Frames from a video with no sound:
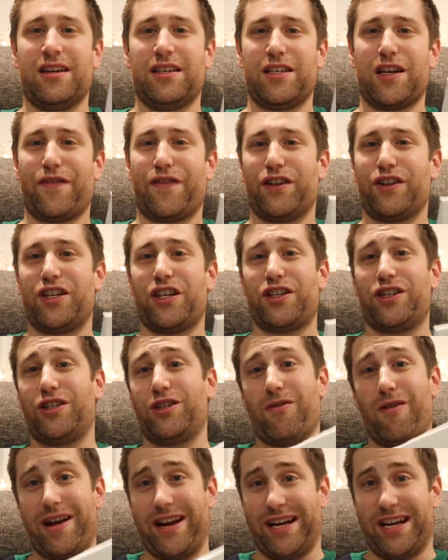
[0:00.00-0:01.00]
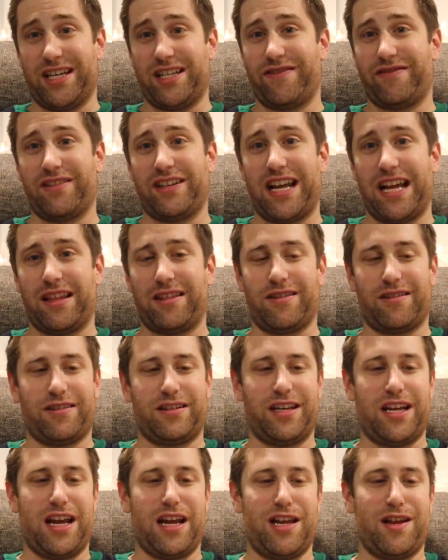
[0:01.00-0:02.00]
so if you're just joining us for day
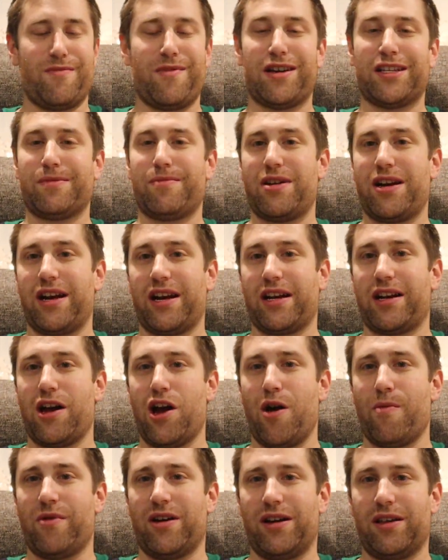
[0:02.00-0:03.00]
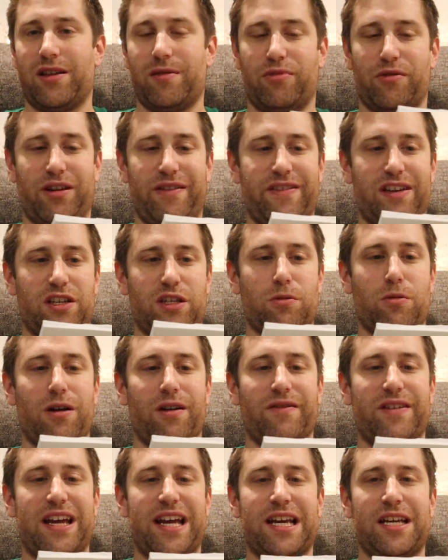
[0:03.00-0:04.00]
13, you must have been in a coma the previous
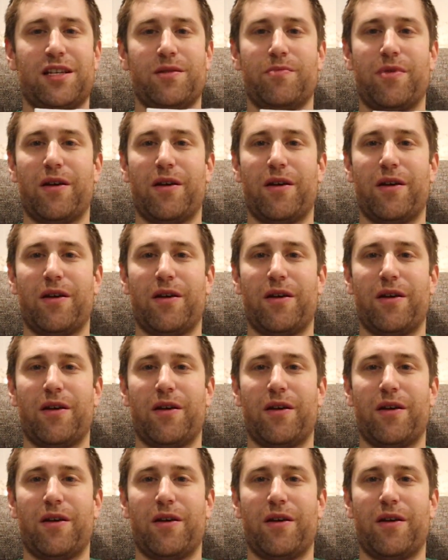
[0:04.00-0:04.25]
12 days.